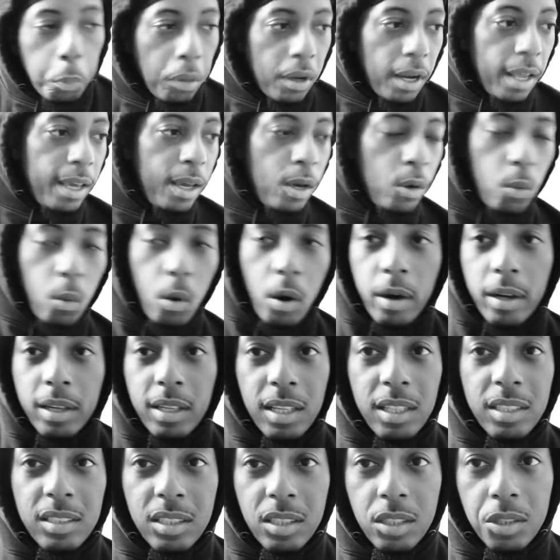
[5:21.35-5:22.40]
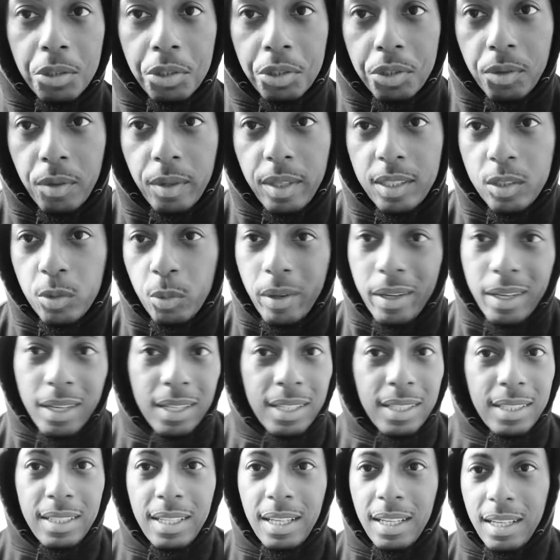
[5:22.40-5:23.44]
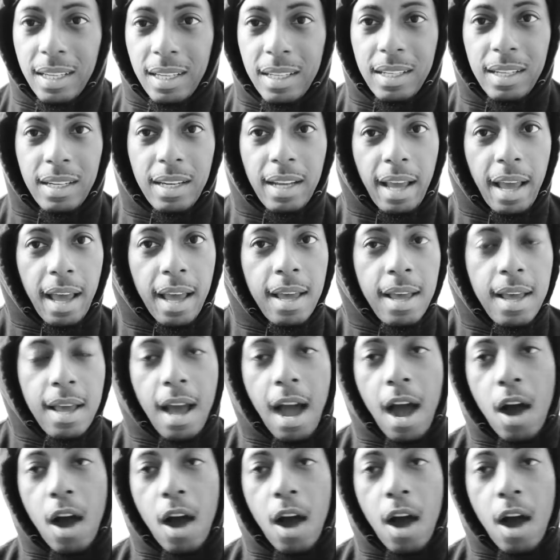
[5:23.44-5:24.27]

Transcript: play and work is in the streets. We ain't gonna dig into that.